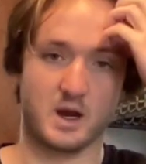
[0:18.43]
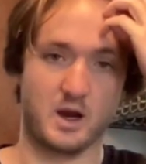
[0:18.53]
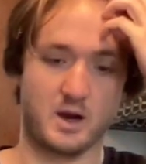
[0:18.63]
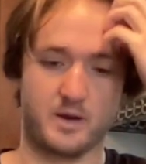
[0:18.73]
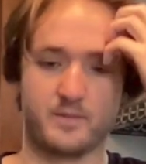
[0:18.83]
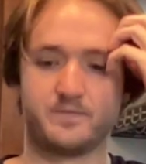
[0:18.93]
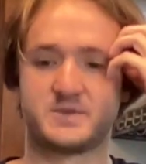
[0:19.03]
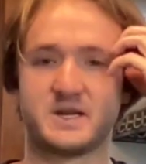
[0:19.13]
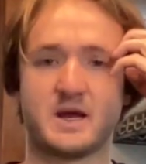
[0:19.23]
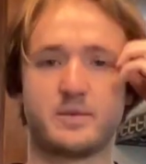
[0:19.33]

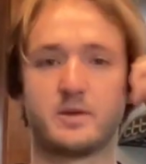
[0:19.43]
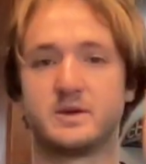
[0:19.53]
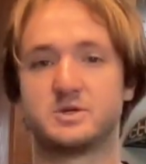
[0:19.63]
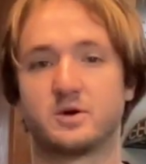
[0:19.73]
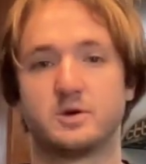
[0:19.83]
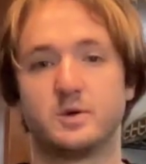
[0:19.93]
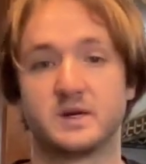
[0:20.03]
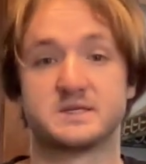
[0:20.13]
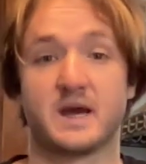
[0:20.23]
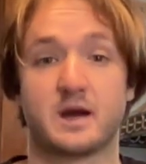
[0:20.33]
Today I'm going to be showing you
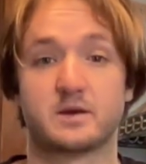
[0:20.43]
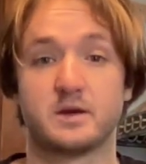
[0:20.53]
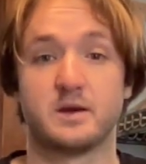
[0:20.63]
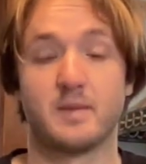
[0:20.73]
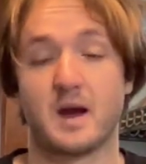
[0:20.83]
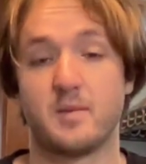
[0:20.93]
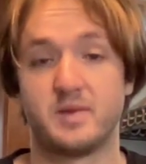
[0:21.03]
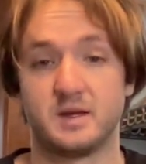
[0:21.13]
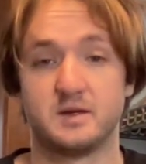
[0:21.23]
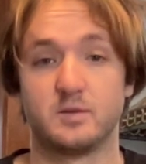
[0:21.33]
exactly, in my
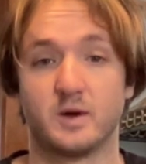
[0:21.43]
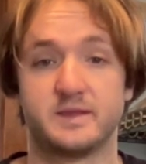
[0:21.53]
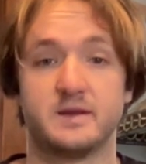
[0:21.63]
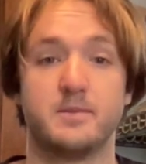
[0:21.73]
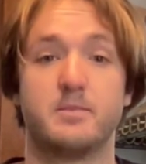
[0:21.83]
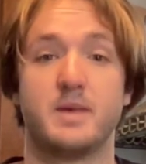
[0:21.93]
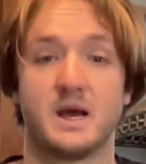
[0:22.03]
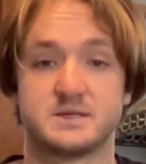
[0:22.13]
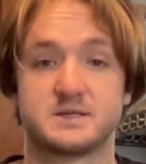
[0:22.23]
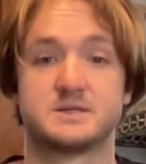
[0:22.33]
opinion, what the
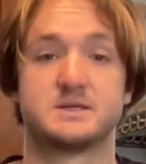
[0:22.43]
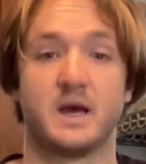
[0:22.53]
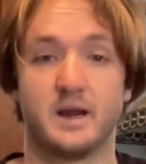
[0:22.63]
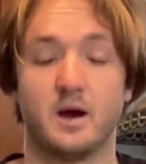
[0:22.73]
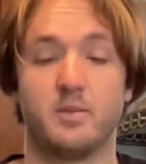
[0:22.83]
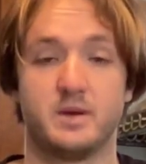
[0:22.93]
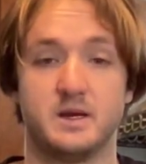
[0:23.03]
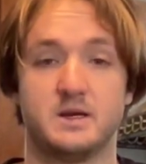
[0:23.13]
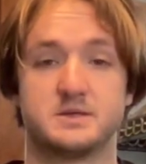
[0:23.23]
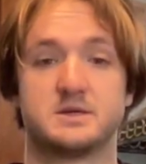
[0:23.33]
best setup
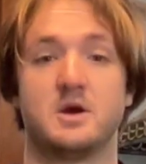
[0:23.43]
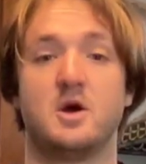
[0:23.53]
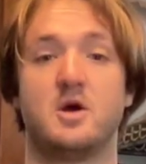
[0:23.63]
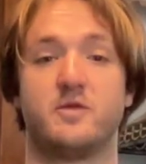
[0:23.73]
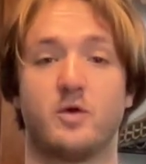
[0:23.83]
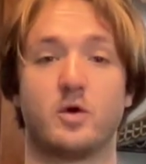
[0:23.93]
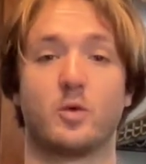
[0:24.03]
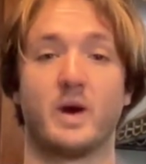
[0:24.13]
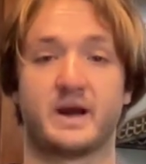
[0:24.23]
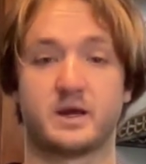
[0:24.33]
is for
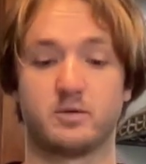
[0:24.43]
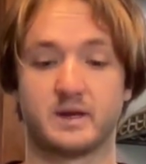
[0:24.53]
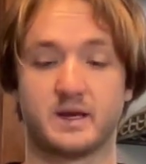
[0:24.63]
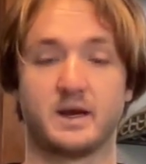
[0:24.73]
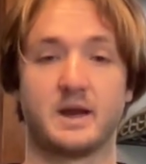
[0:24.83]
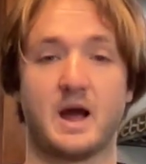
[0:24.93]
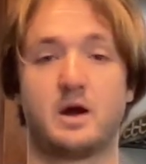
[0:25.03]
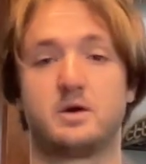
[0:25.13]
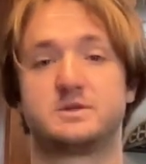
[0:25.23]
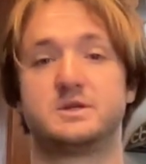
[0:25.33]
wacky rigging and
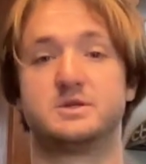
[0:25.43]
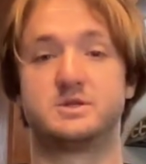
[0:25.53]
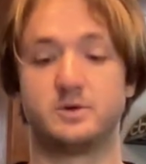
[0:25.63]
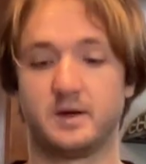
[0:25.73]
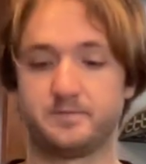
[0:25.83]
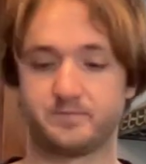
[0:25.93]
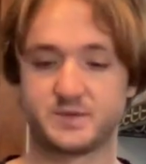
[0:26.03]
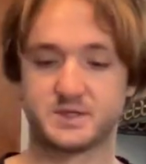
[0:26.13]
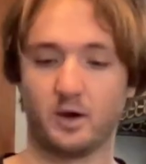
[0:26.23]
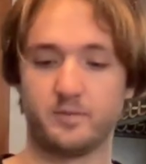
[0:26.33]
how to do it.
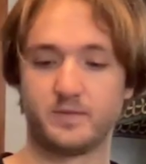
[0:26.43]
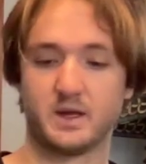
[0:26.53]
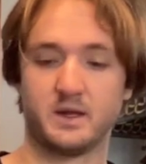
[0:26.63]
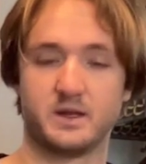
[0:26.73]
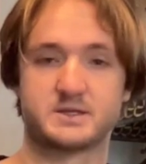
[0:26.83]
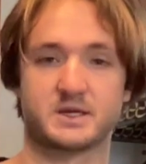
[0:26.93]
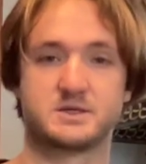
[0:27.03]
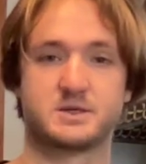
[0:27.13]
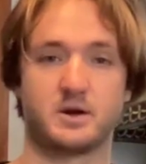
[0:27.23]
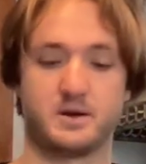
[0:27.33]
So let's get
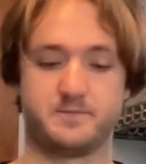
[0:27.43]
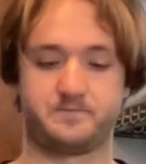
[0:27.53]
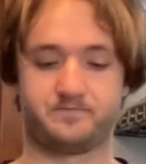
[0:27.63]
started.